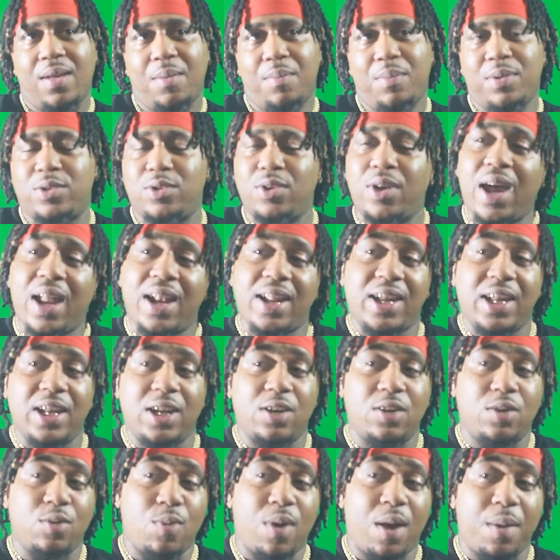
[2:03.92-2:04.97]
But you got to get
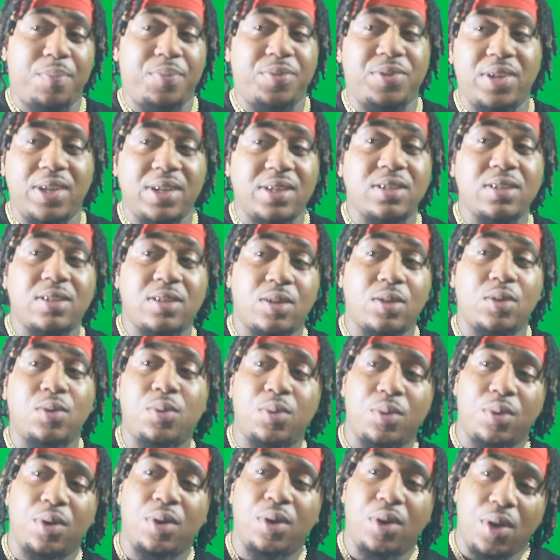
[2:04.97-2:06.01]
in the right positions
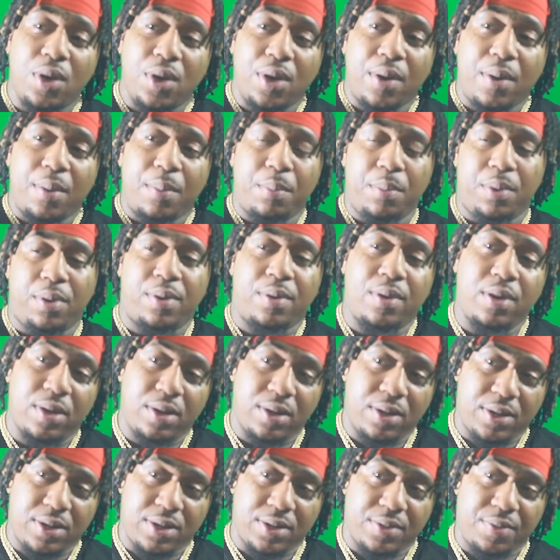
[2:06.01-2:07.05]
too. Yeah.
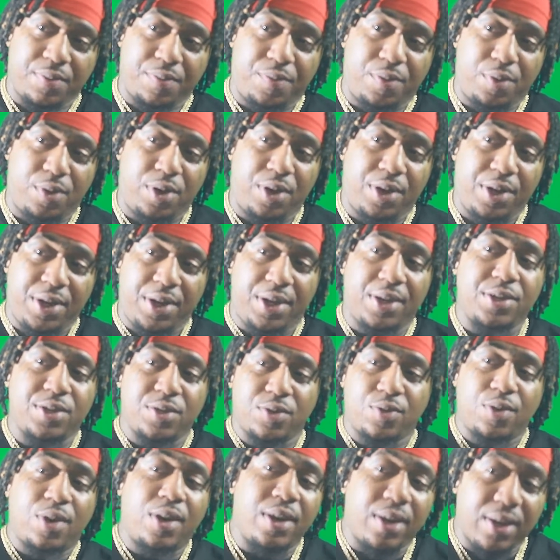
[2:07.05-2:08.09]
Because for a year
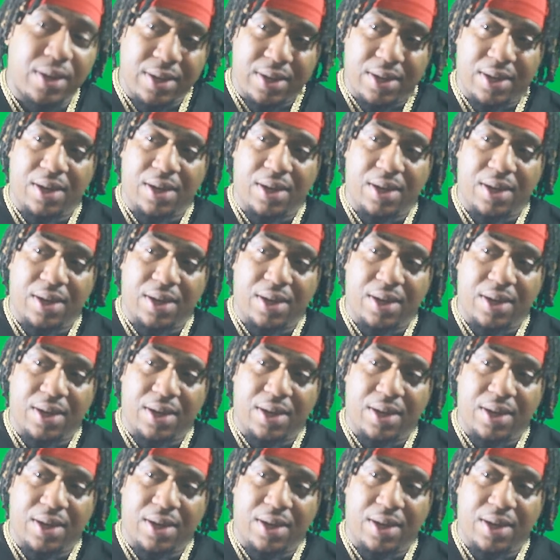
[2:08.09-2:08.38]
straight,